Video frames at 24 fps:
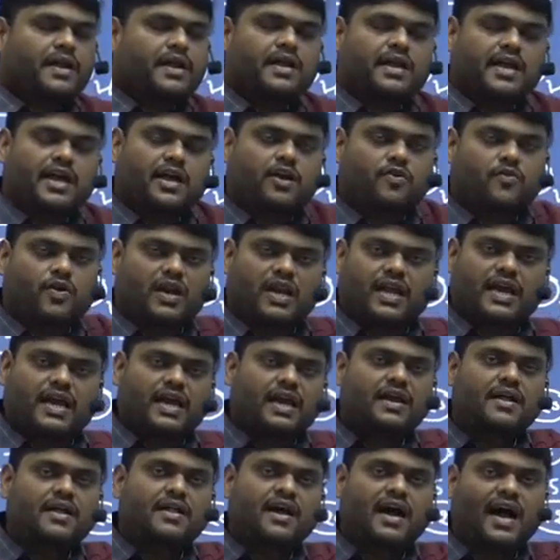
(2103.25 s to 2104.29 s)
equally,
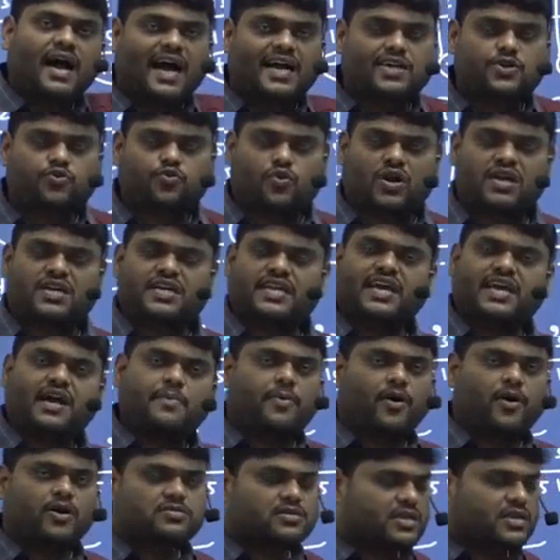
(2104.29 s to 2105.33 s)
and 20
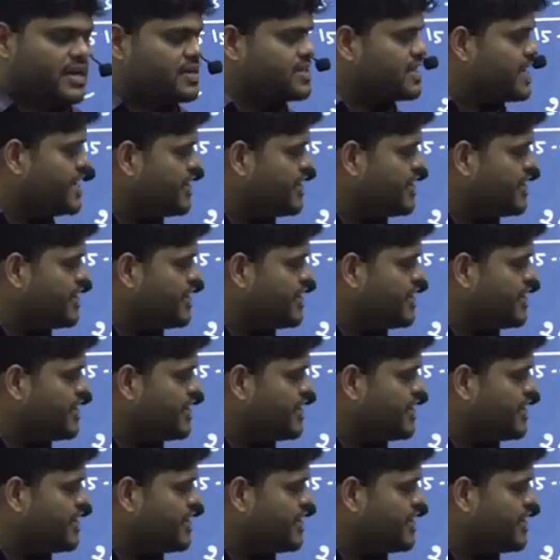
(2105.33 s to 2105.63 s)
upon 13, you